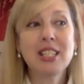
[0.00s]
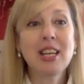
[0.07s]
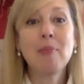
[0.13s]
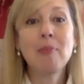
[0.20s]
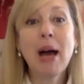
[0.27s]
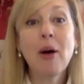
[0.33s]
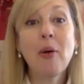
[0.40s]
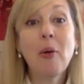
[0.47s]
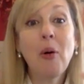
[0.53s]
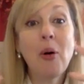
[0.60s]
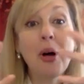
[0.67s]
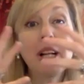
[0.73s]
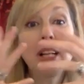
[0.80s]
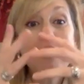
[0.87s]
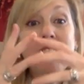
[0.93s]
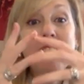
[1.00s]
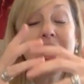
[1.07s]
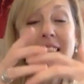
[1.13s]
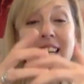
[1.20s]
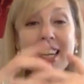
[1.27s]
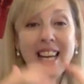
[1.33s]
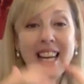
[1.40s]
somehow all of
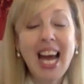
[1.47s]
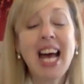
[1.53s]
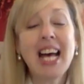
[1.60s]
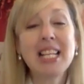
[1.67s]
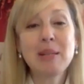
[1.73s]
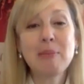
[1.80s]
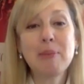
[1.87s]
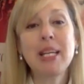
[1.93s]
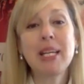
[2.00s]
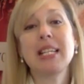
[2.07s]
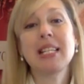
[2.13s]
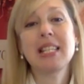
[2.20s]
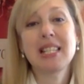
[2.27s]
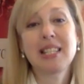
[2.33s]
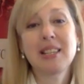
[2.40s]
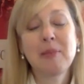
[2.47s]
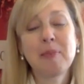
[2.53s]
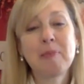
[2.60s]
it has a piece.